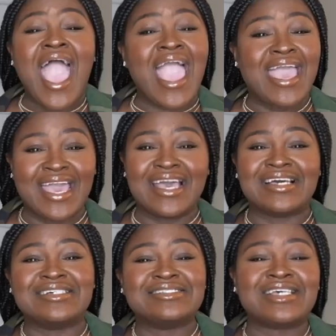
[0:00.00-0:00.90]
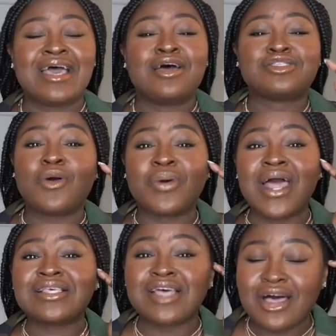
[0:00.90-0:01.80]
and so when
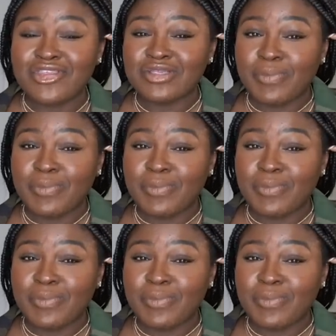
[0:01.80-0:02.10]
I saw this